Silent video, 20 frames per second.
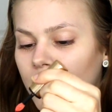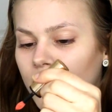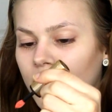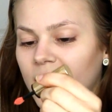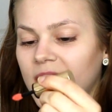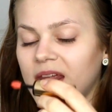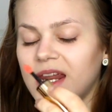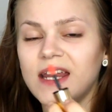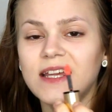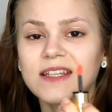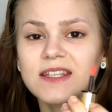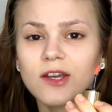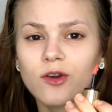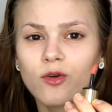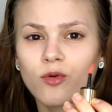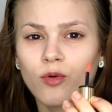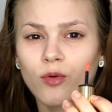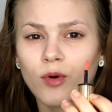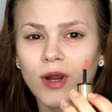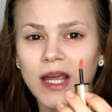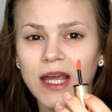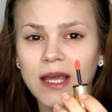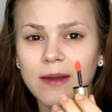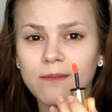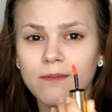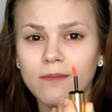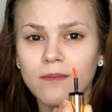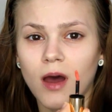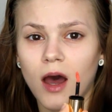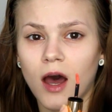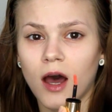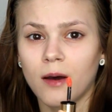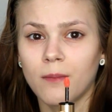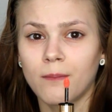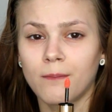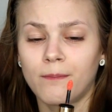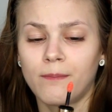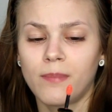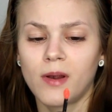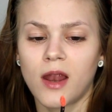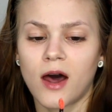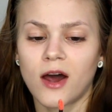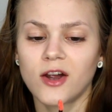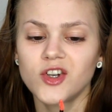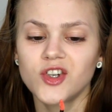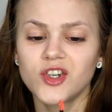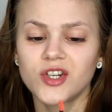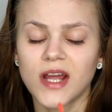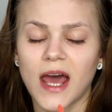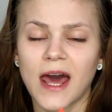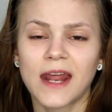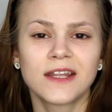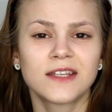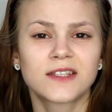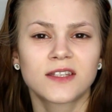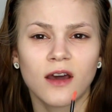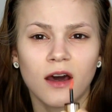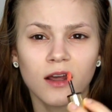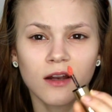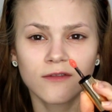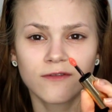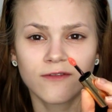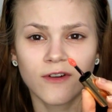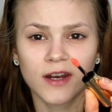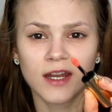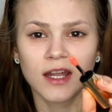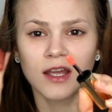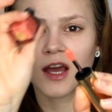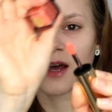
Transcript: but it is a cream blush, and it's kind of funny. It